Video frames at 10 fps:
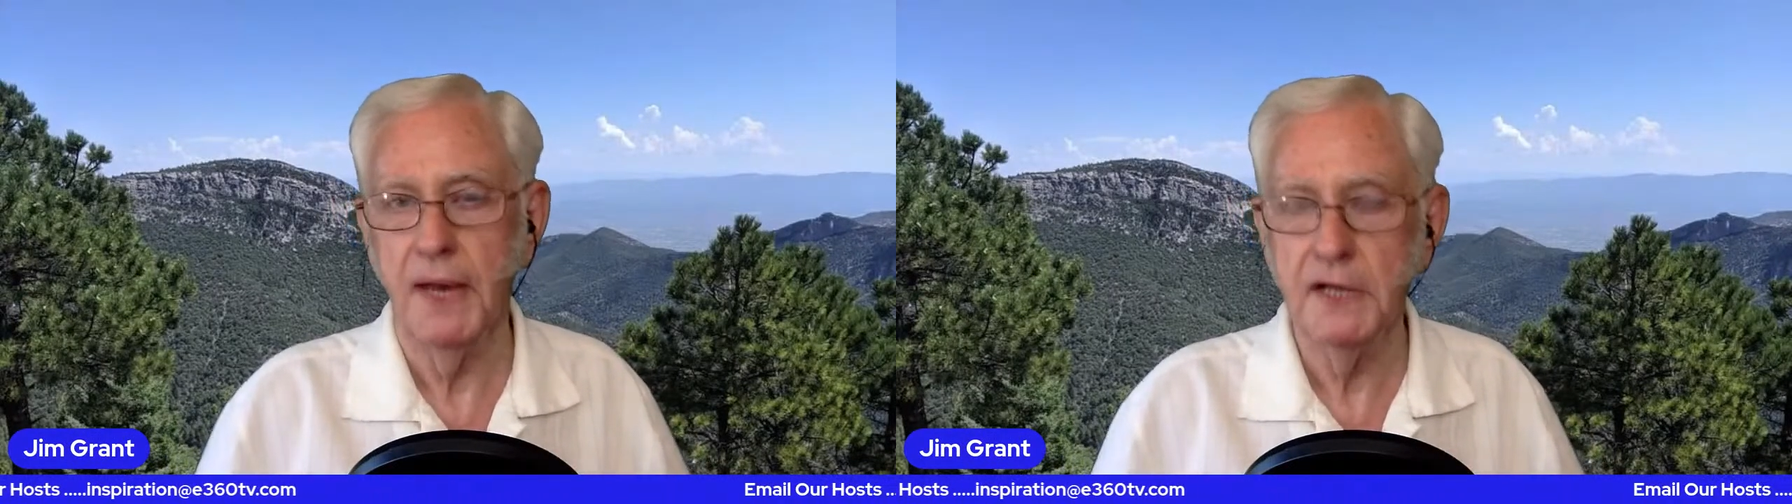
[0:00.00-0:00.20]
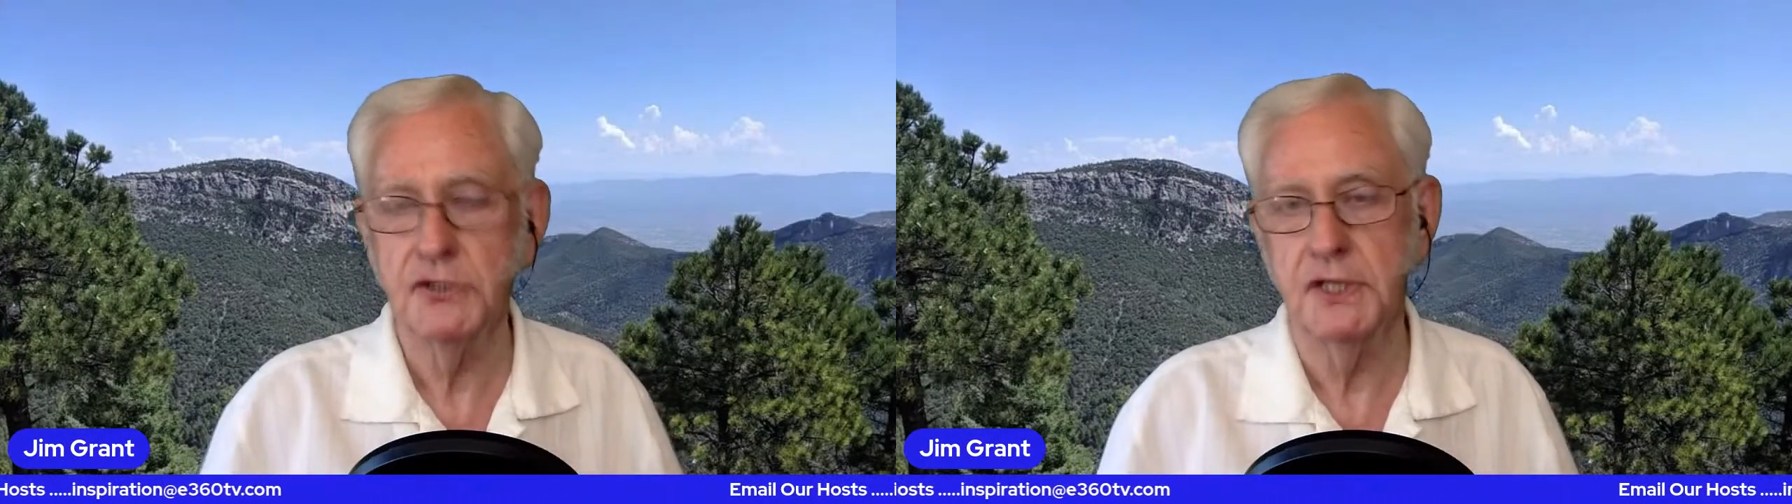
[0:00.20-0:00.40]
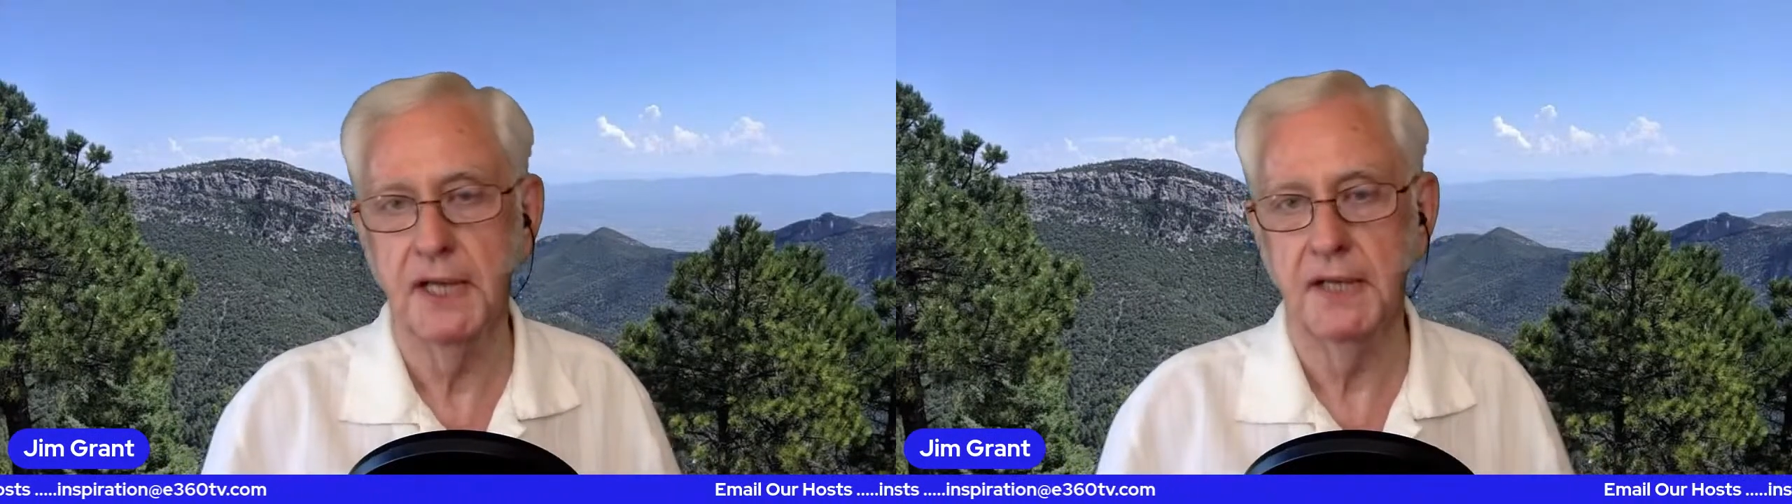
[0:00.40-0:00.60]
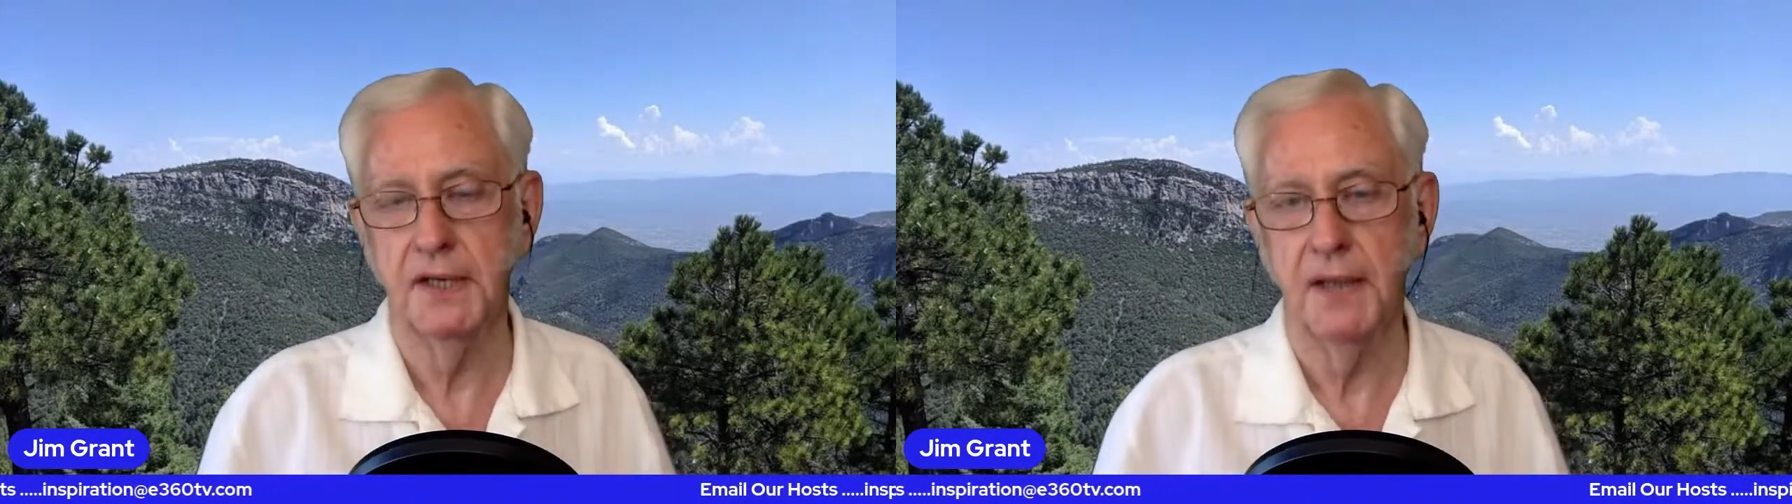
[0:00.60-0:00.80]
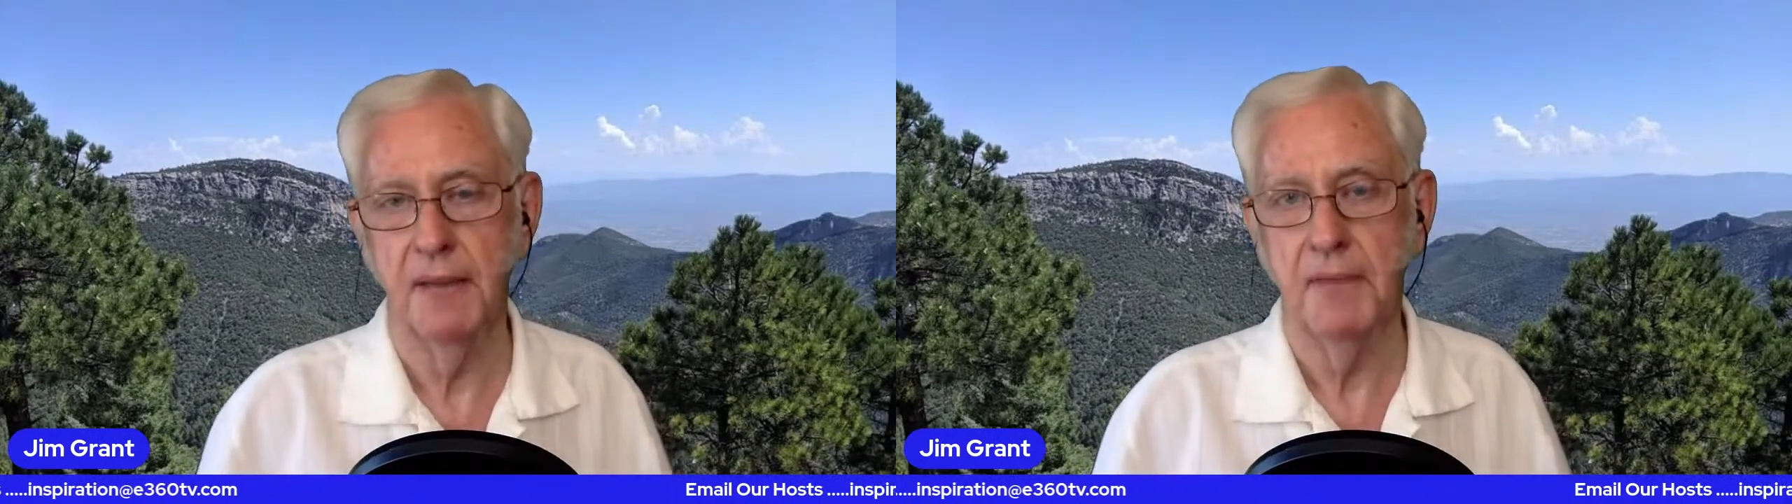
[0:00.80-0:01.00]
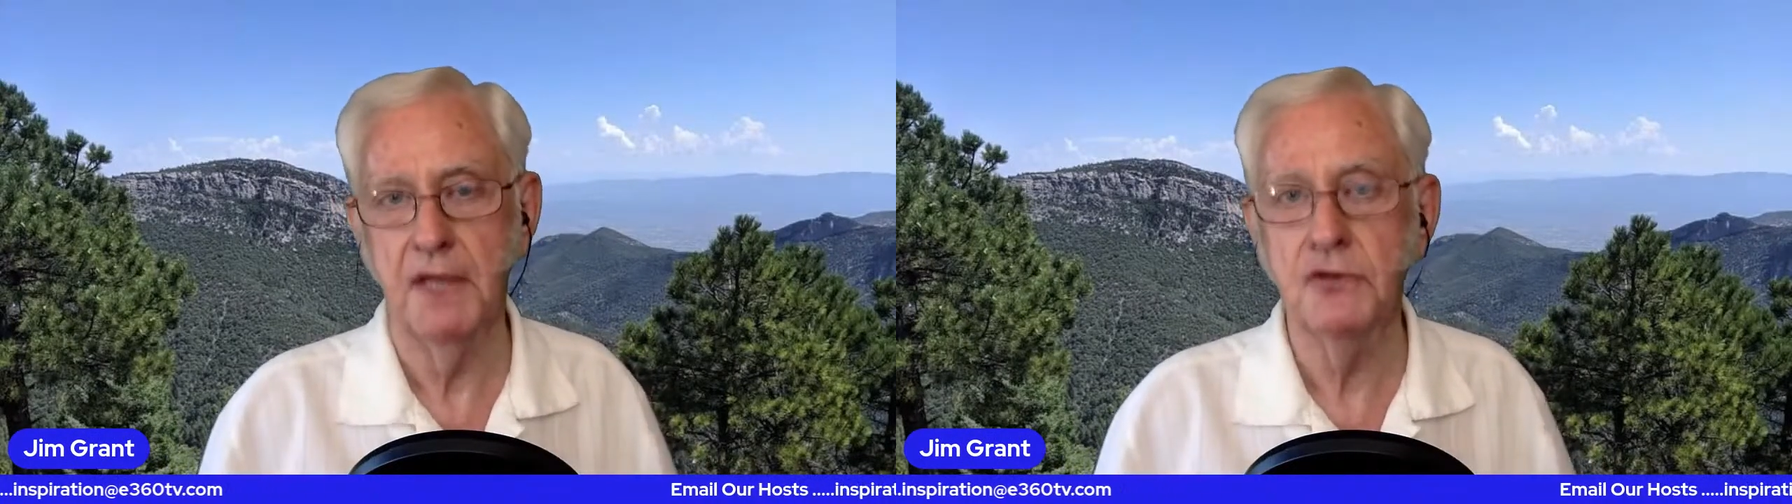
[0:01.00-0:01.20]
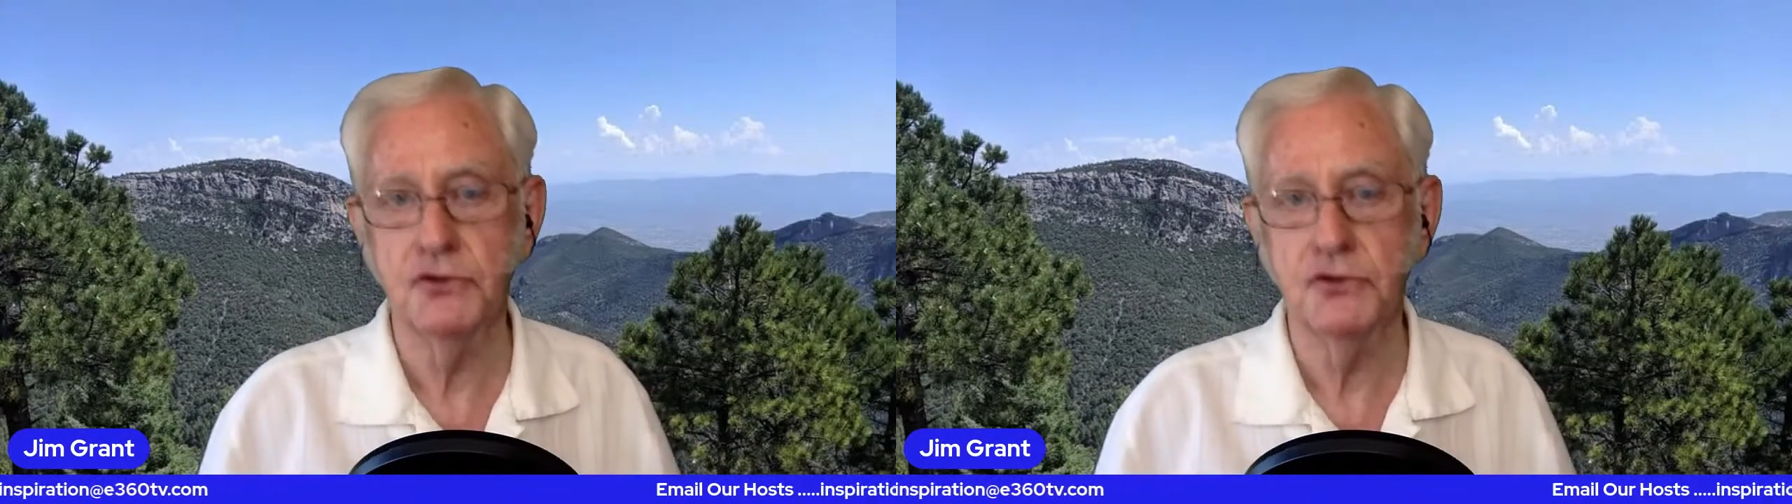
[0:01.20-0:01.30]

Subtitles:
educated about